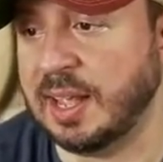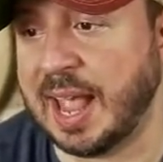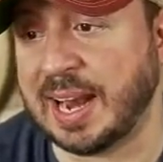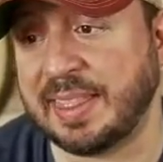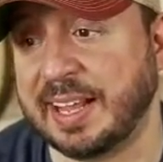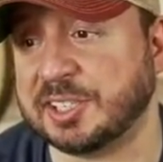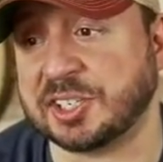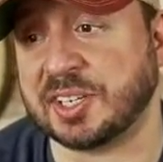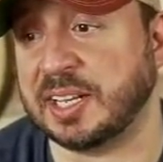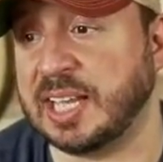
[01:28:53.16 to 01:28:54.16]
and I think it's just
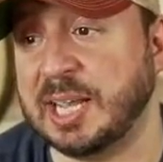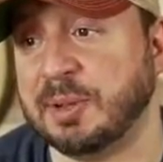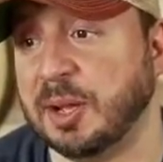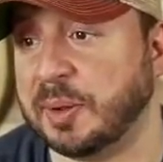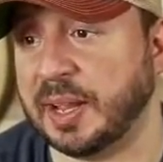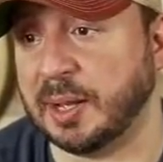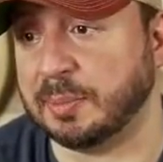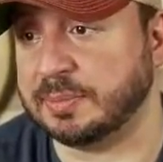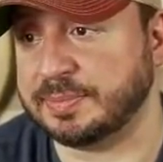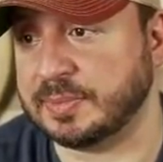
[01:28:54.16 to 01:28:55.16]
going to keep going
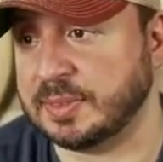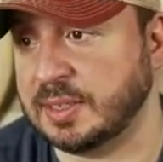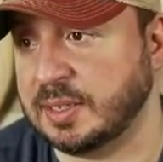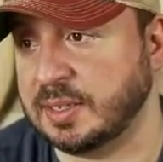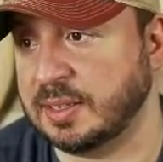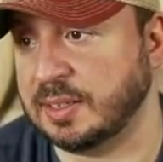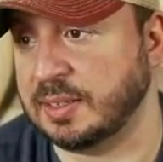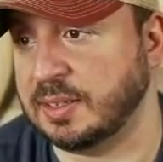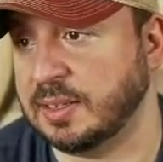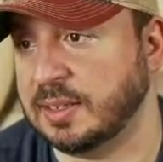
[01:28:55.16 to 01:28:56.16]
up.
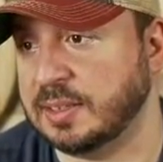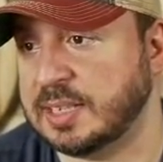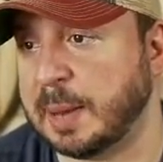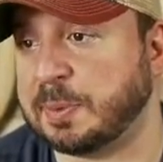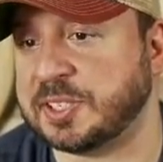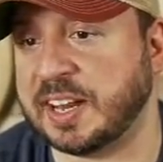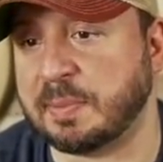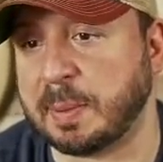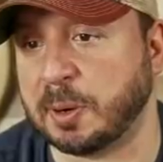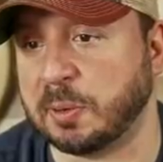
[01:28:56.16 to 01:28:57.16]
10% of
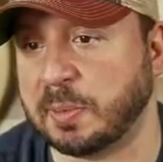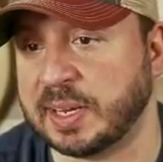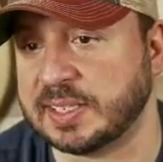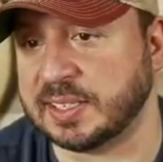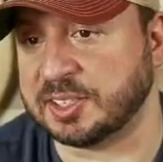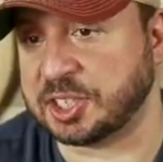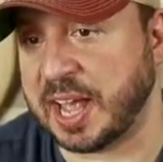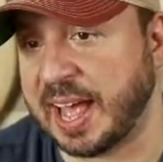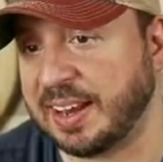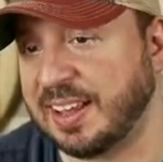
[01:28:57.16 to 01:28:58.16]
my bourbon money is in this chat.